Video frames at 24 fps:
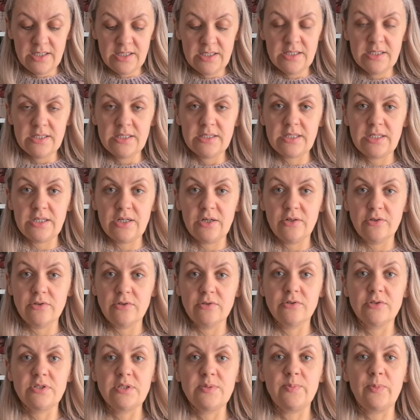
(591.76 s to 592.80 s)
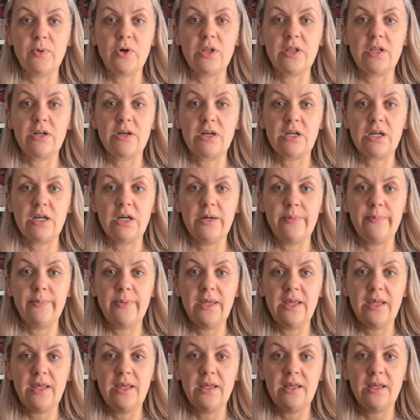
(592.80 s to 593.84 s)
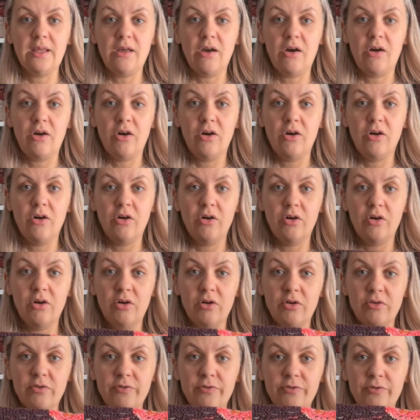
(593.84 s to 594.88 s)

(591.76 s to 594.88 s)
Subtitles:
So spoiler coming of